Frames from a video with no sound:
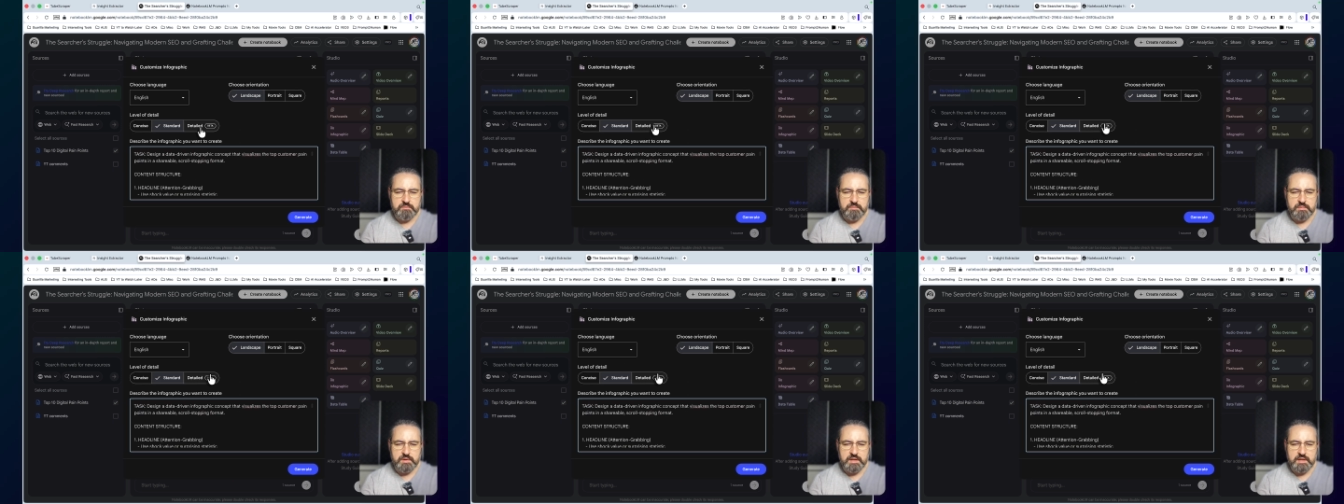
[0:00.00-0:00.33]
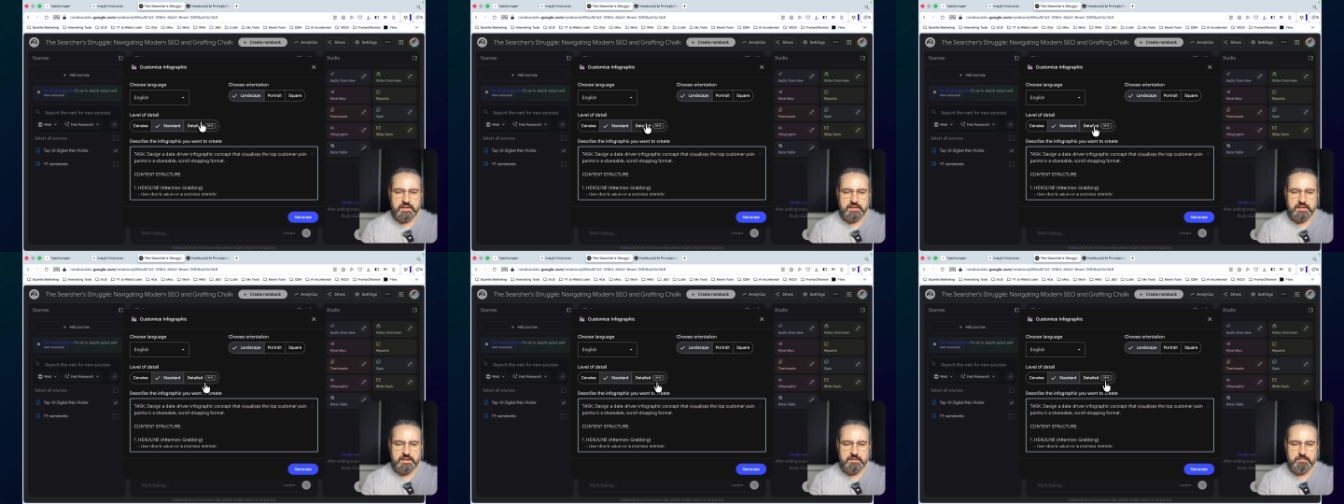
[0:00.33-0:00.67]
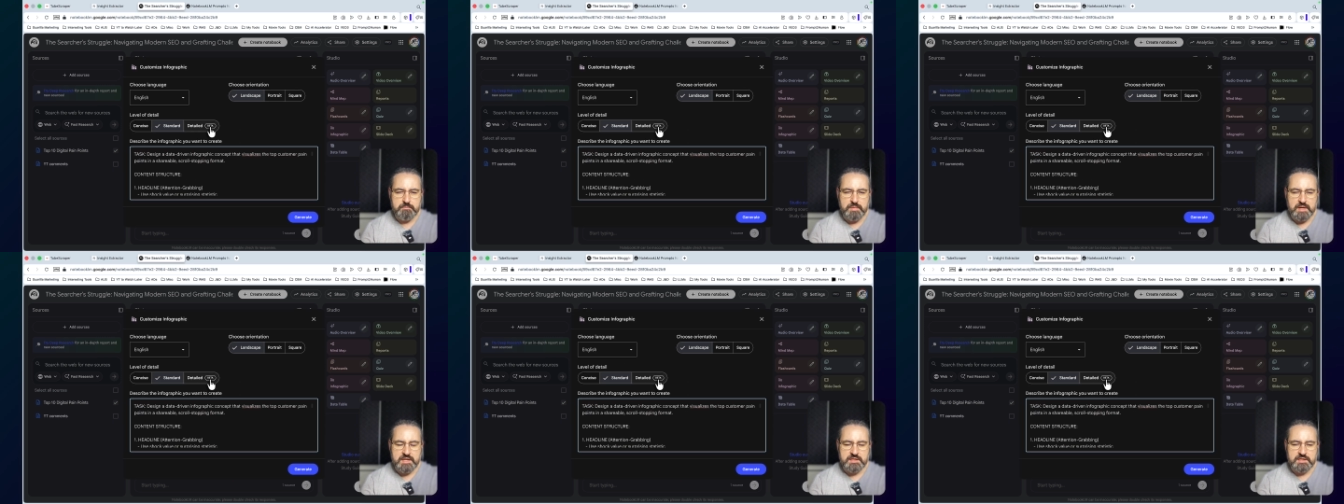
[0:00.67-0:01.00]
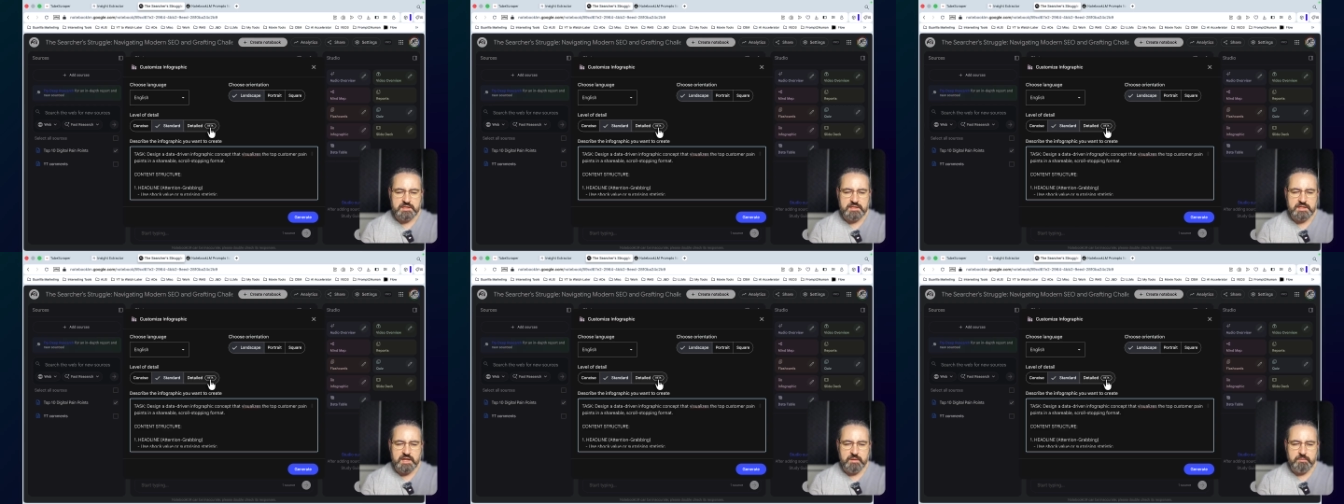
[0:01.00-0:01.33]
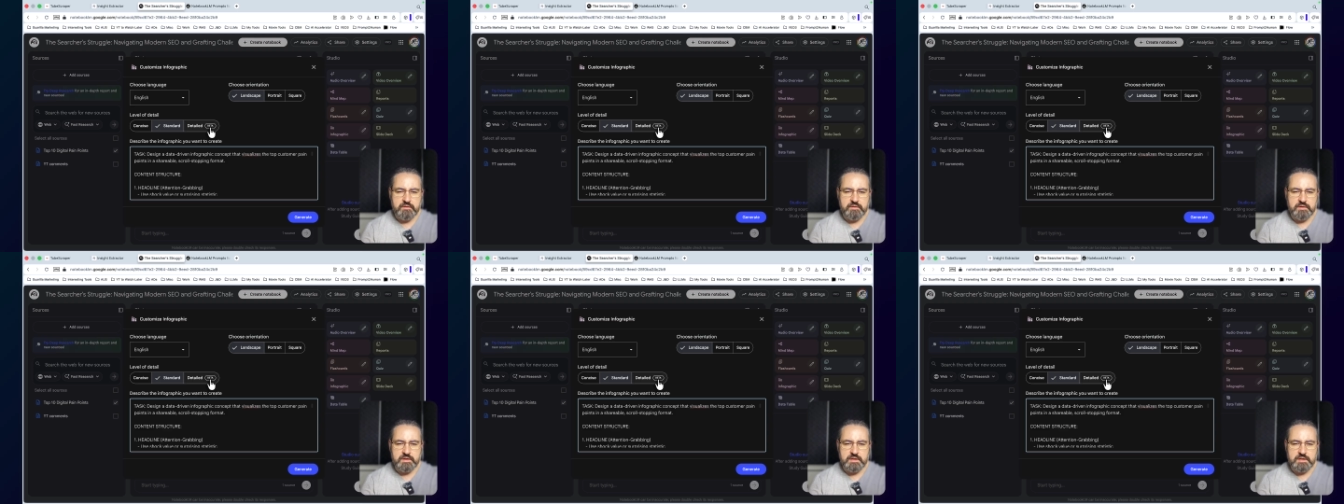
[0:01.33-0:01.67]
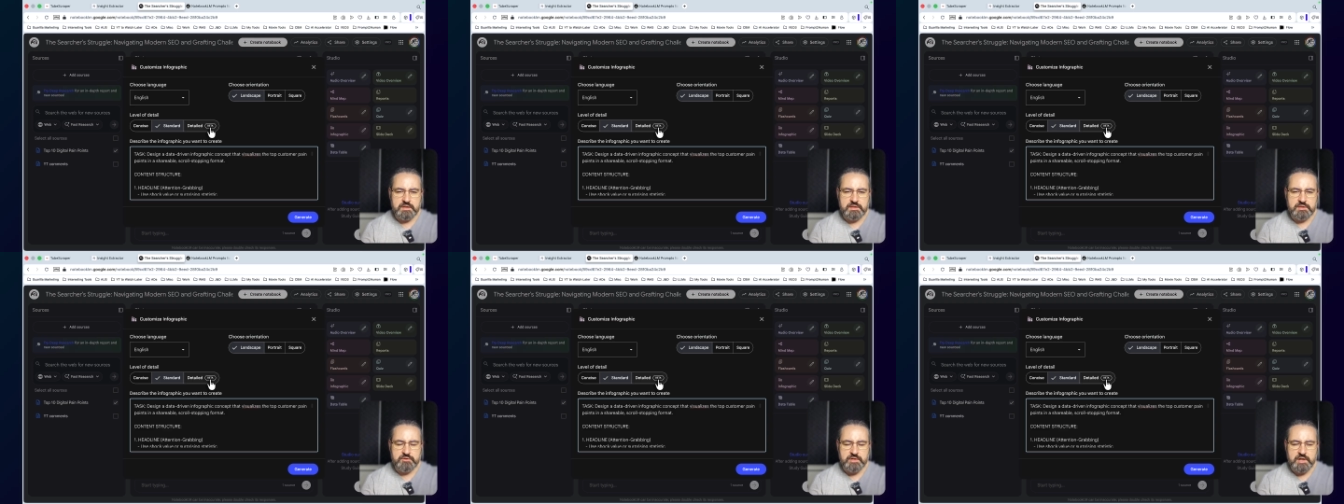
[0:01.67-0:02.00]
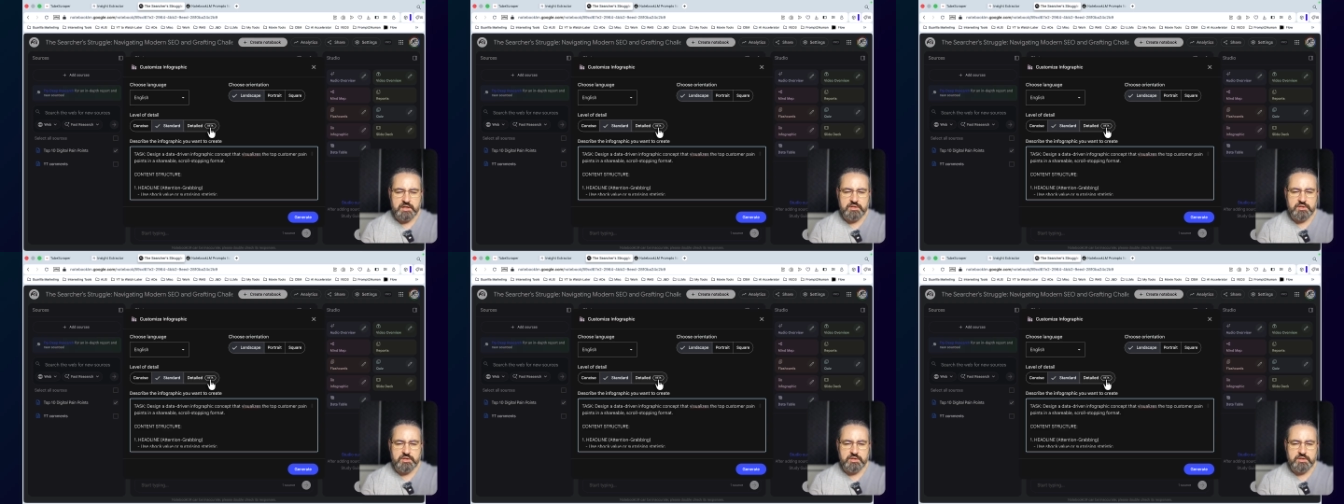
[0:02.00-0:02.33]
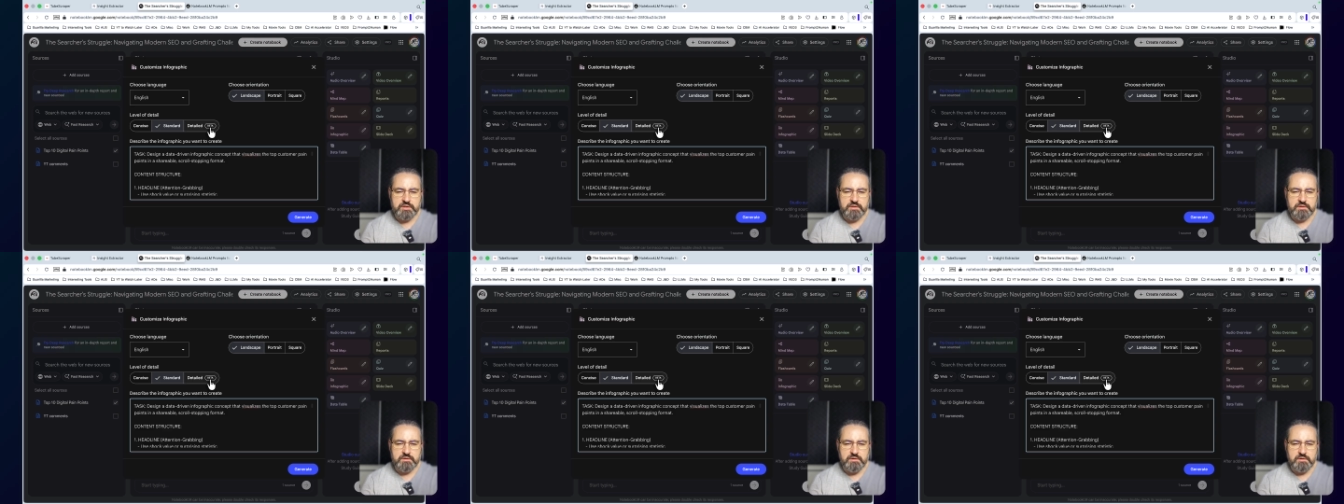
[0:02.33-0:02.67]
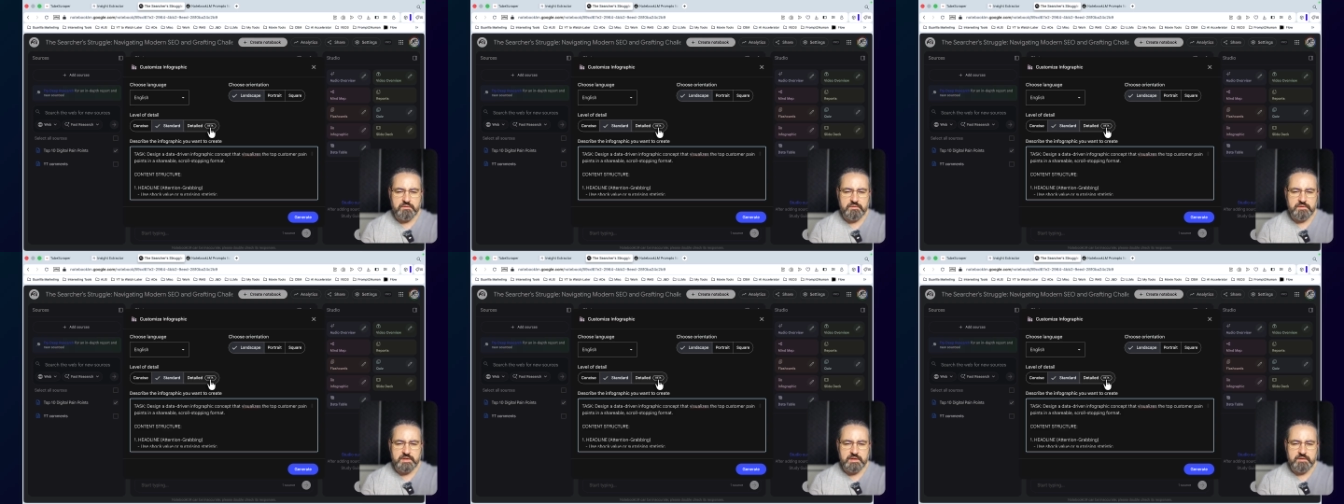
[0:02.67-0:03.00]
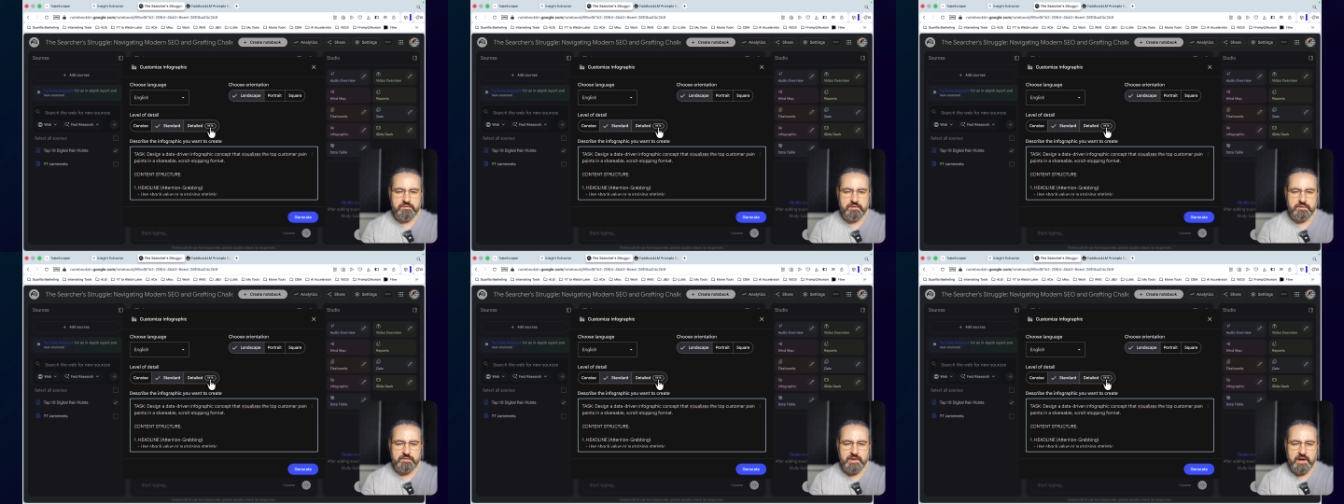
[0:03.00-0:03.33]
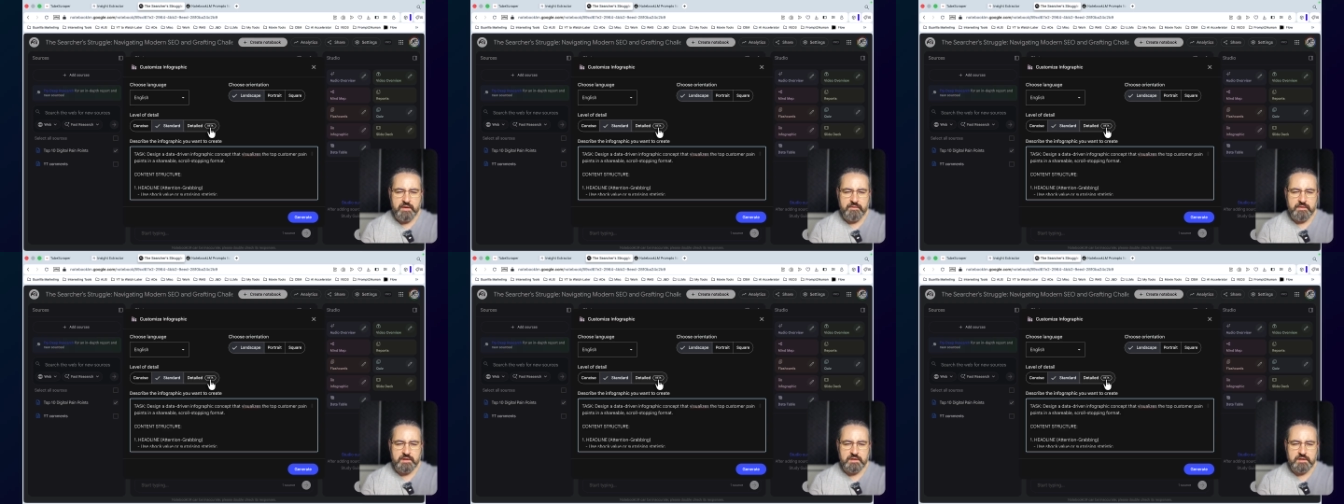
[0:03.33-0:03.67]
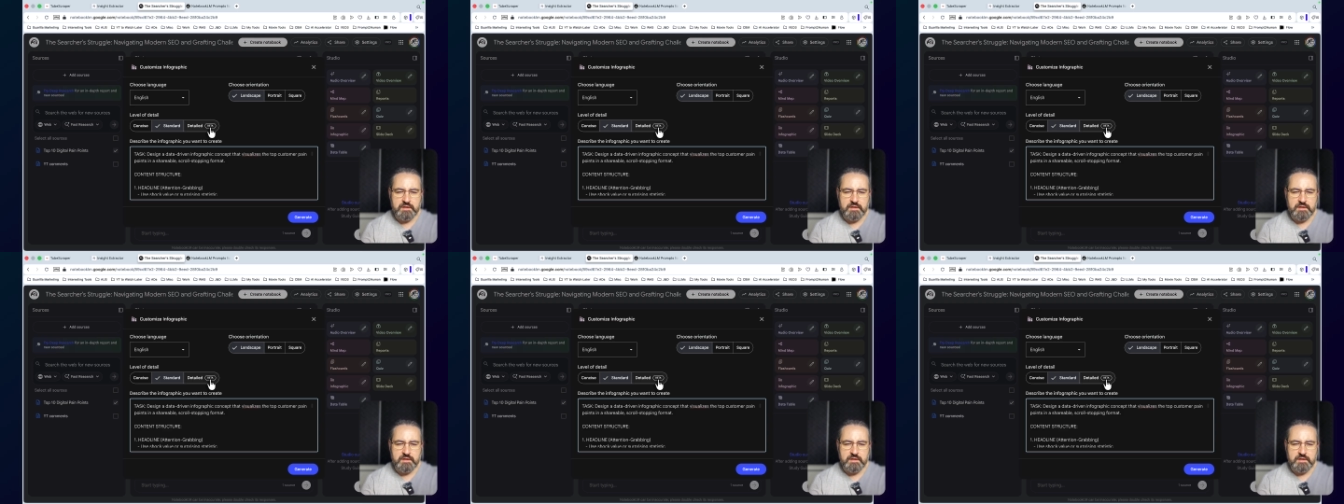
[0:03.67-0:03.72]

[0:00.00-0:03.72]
but it messes up the structure of the infographic.